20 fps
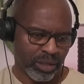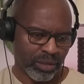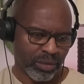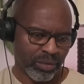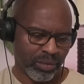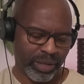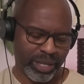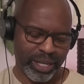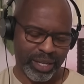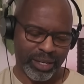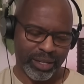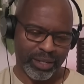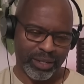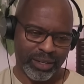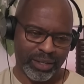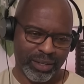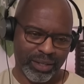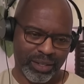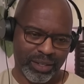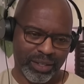Wait.
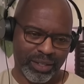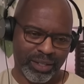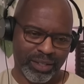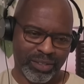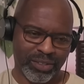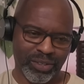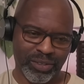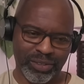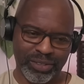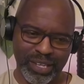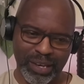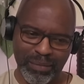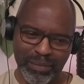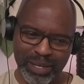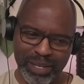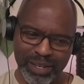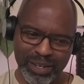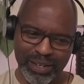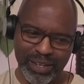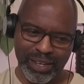So does that
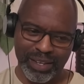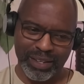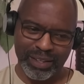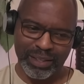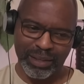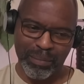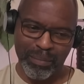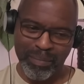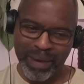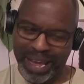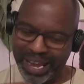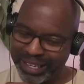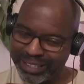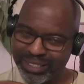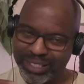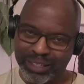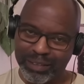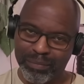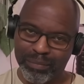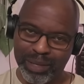mean that the max
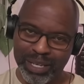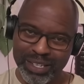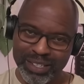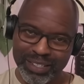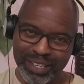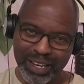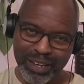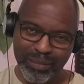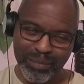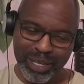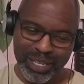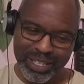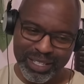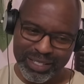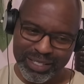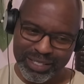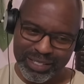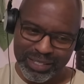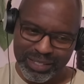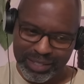it can be is 8
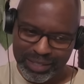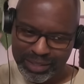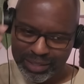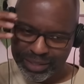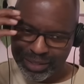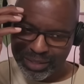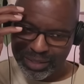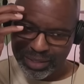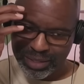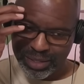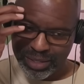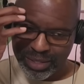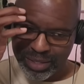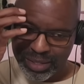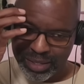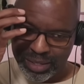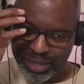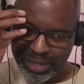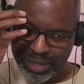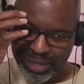minutes?
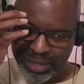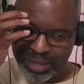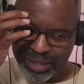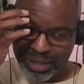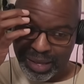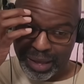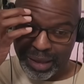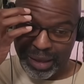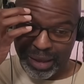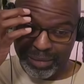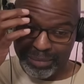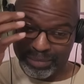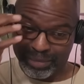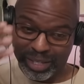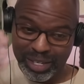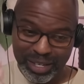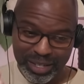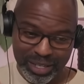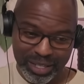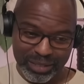I'm
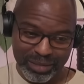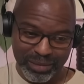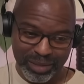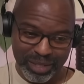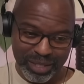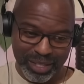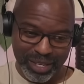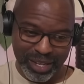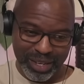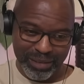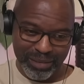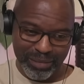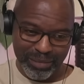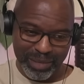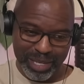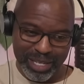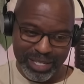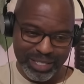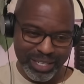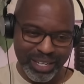thinking that's what that
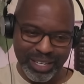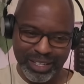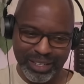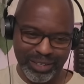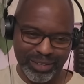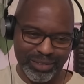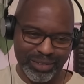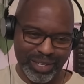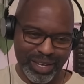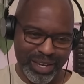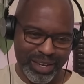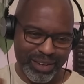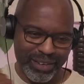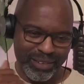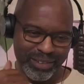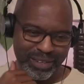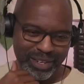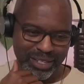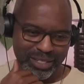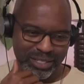means. I didn't know that.
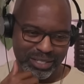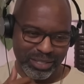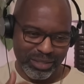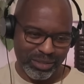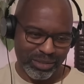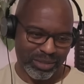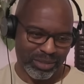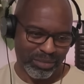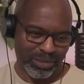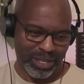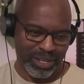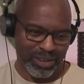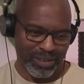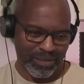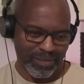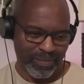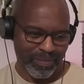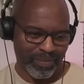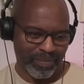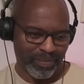That's new to me.
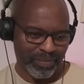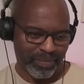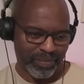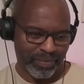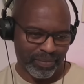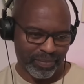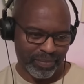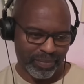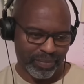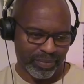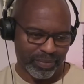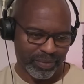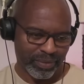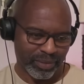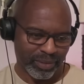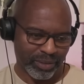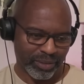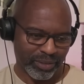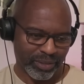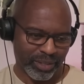
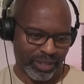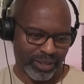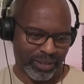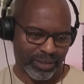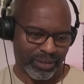Okay.